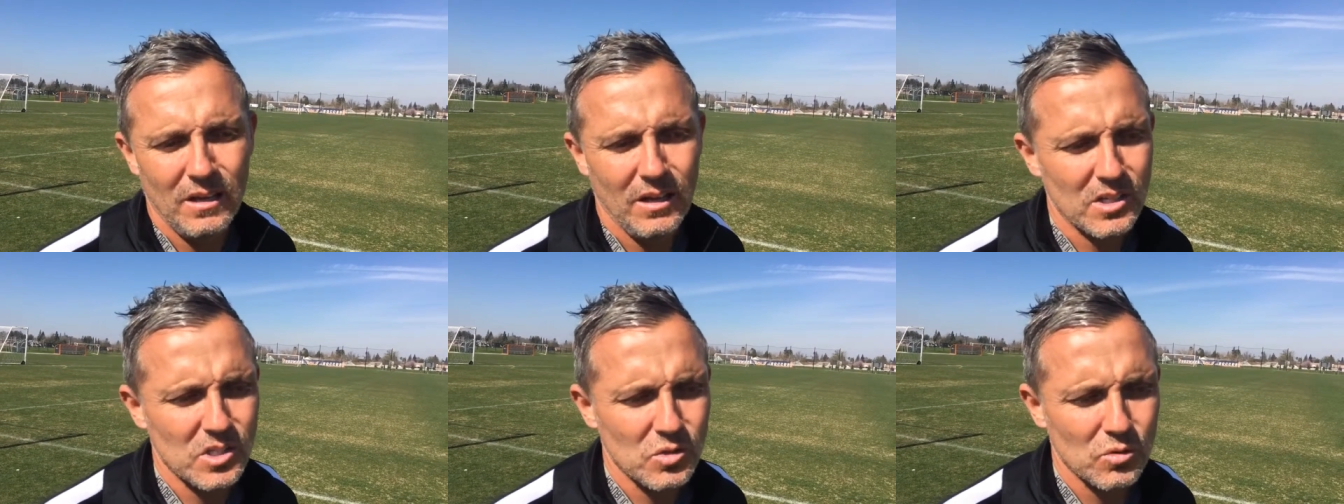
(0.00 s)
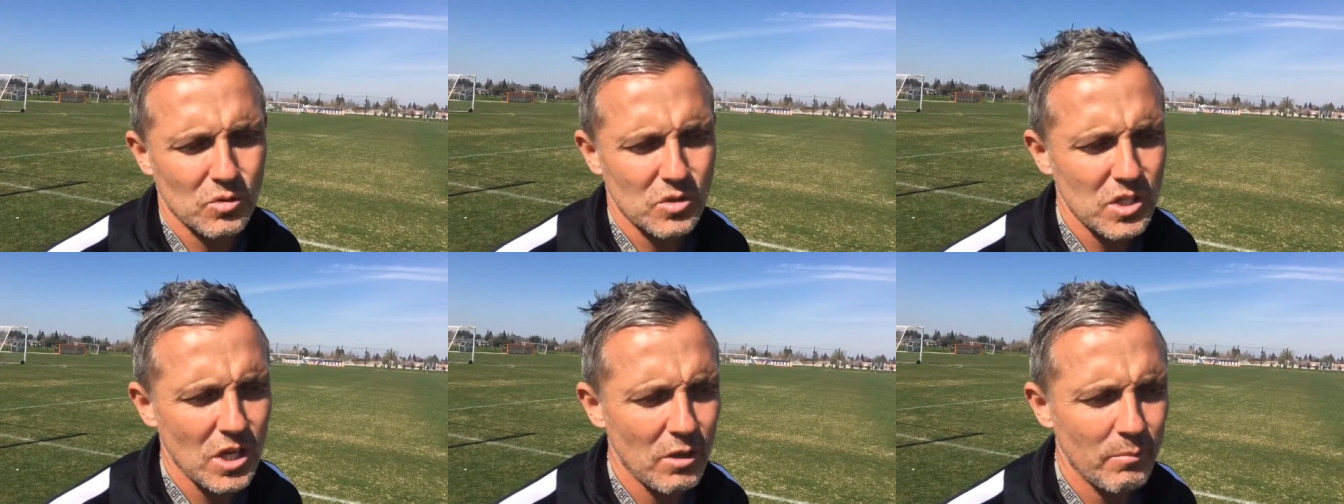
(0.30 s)
I
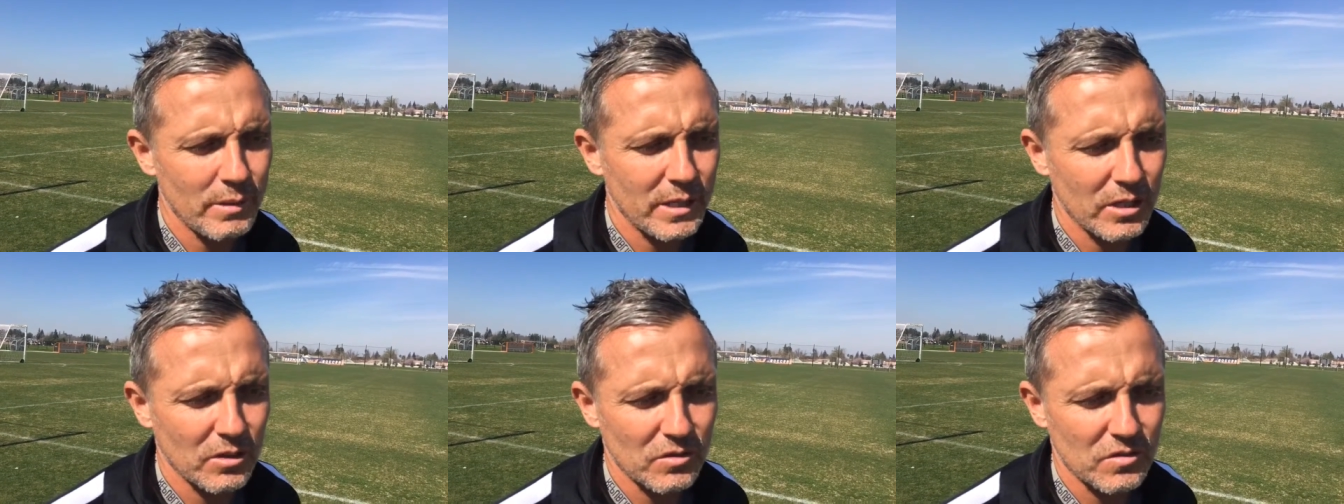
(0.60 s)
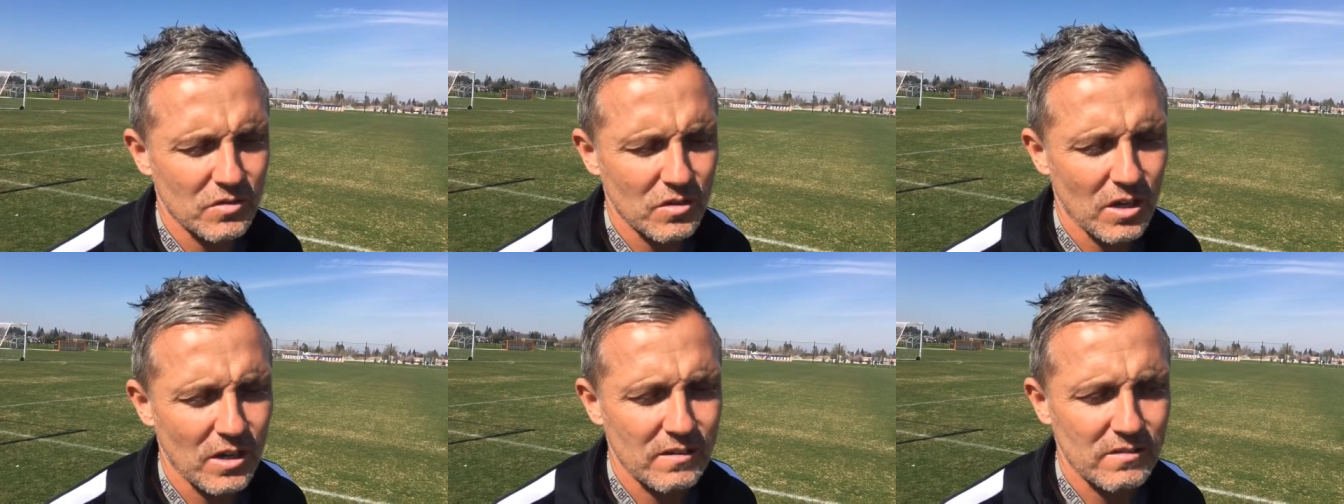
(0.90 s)
saw so many
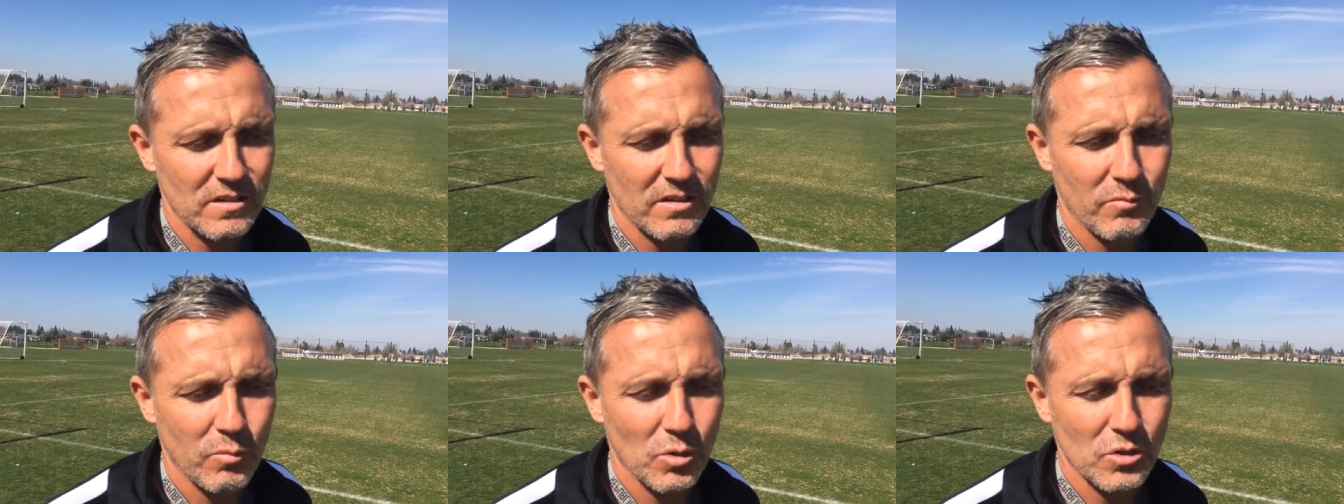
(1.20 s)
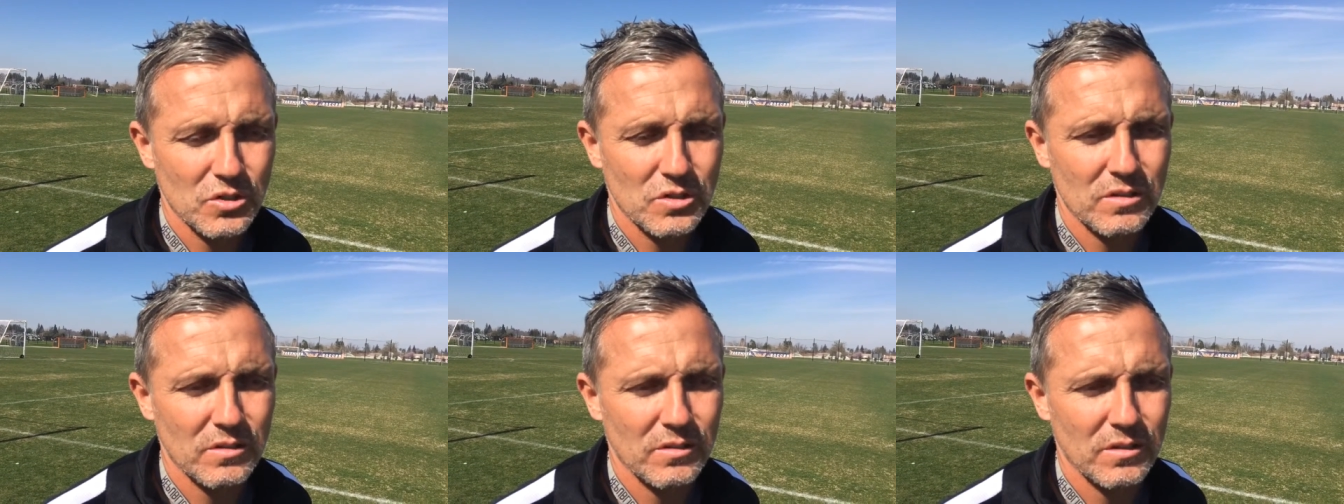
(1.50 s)
good signs. I've
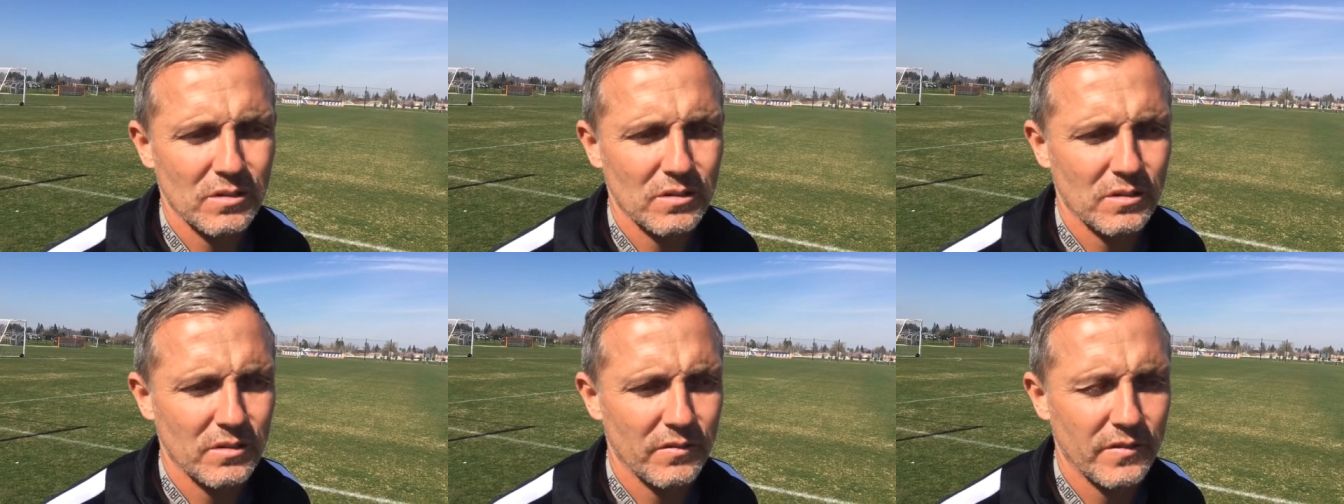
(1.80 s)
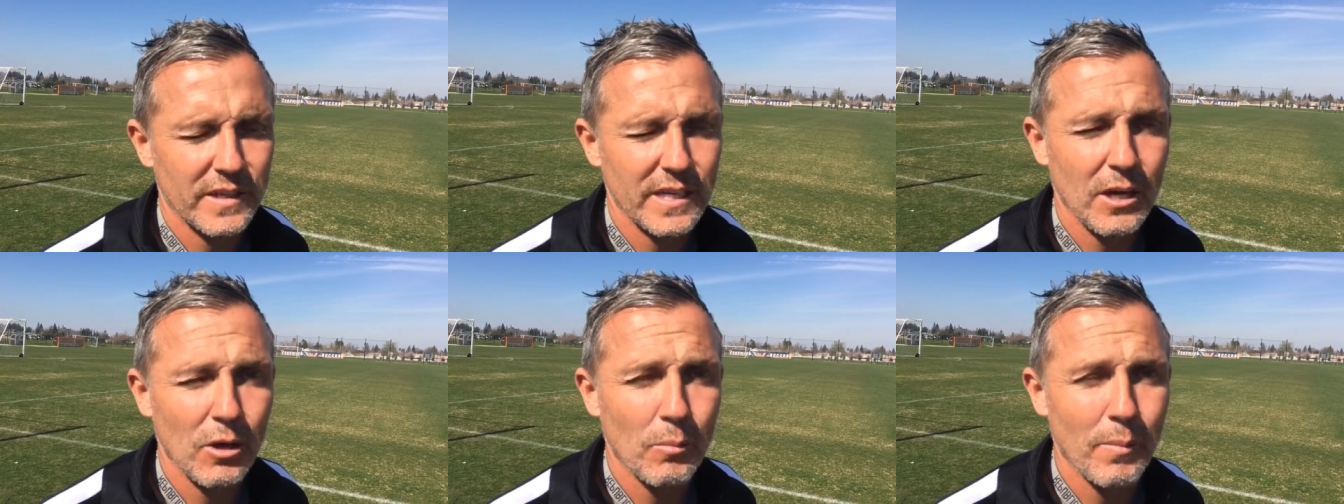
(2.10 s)
watched the, the
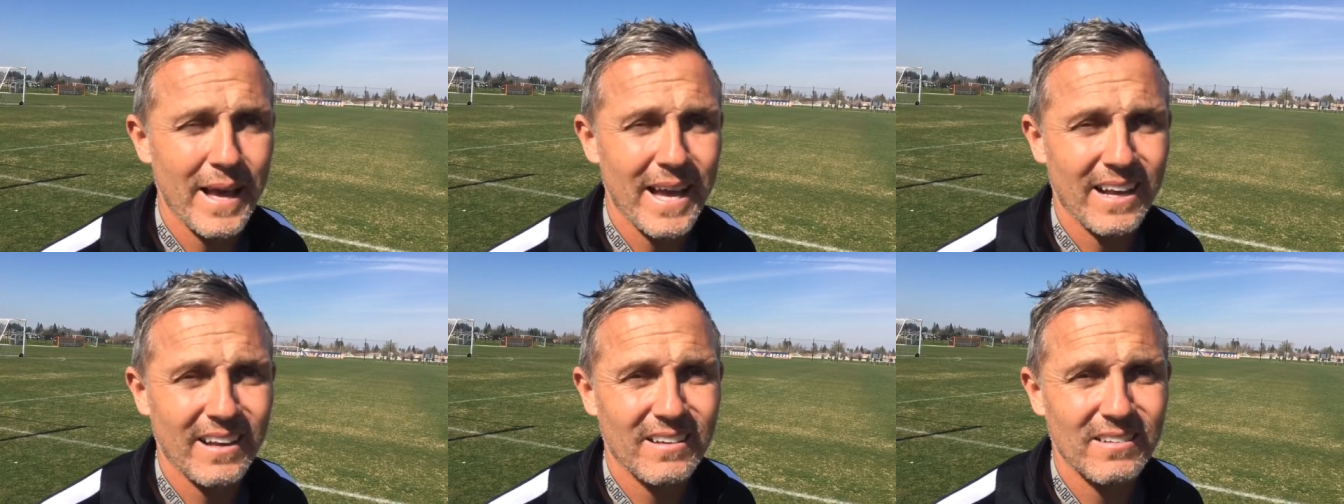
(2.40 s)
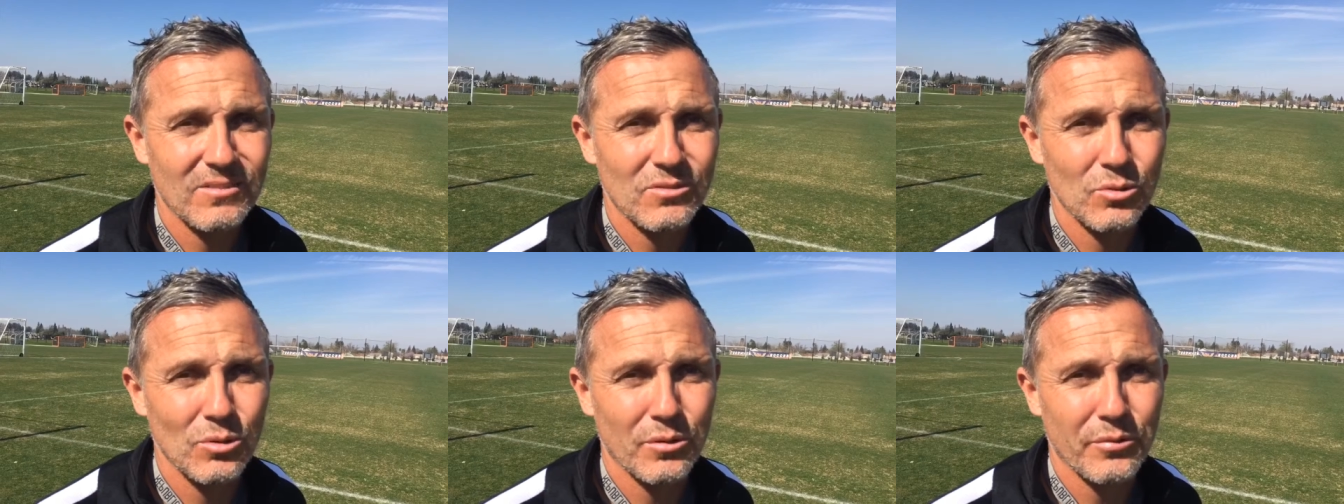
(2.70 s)
video
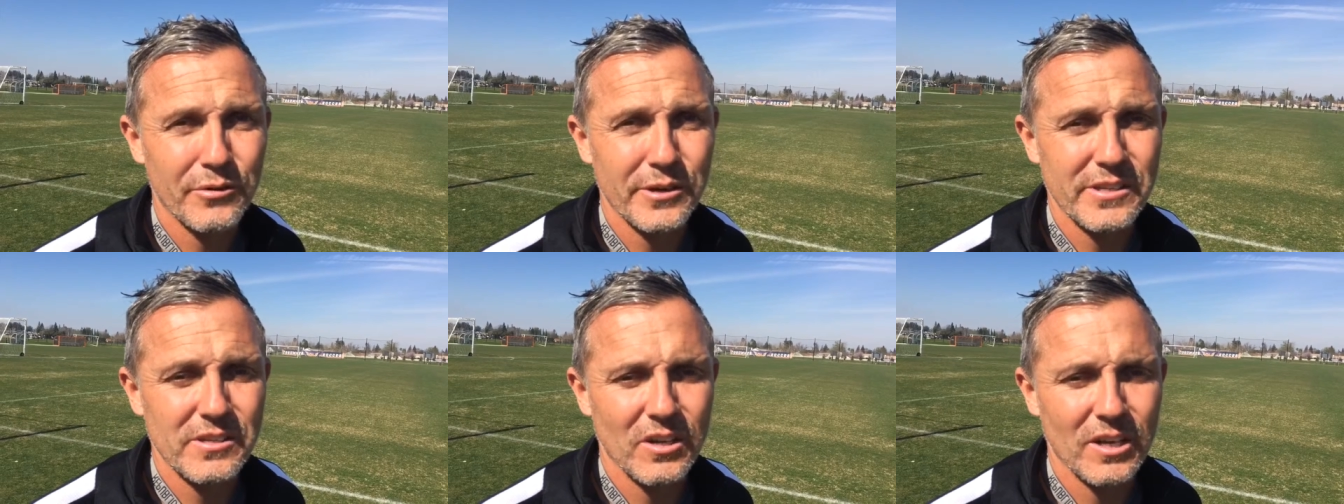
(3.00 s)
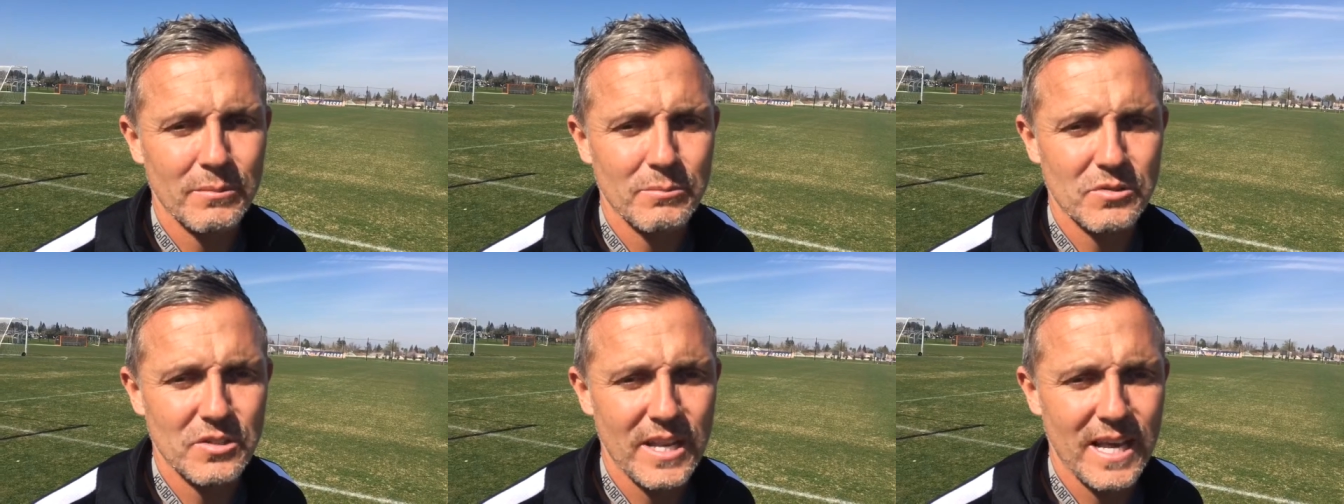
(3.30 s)
back two or three
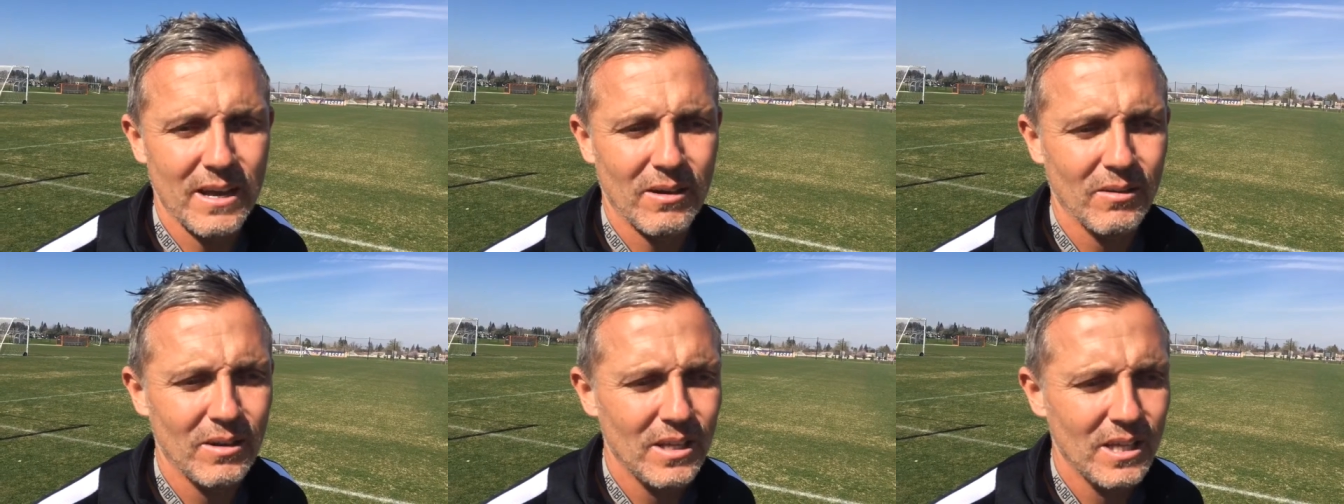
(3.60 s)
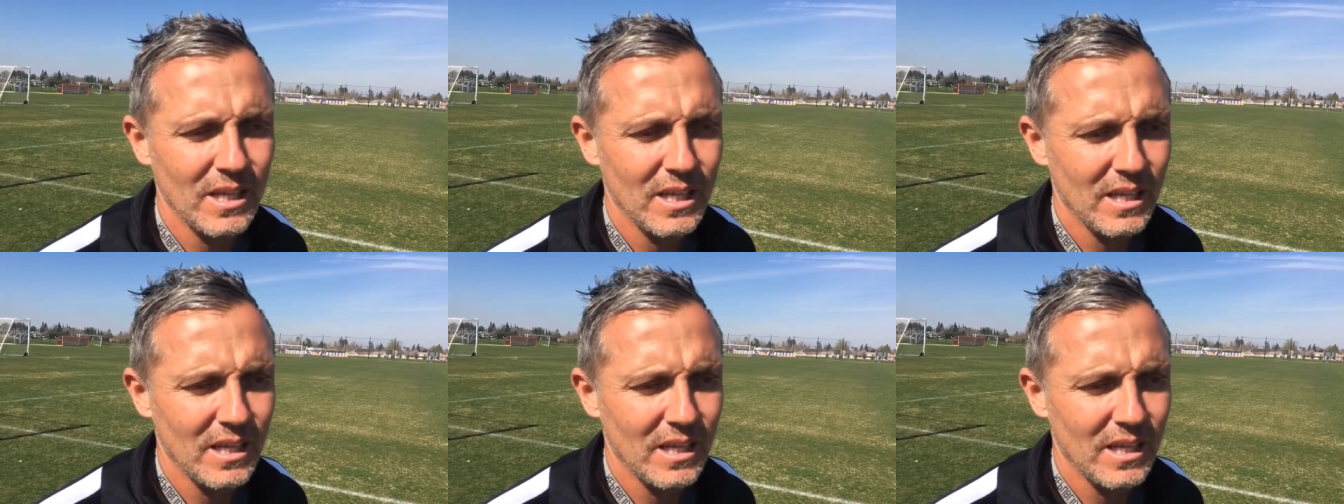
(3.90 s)
times now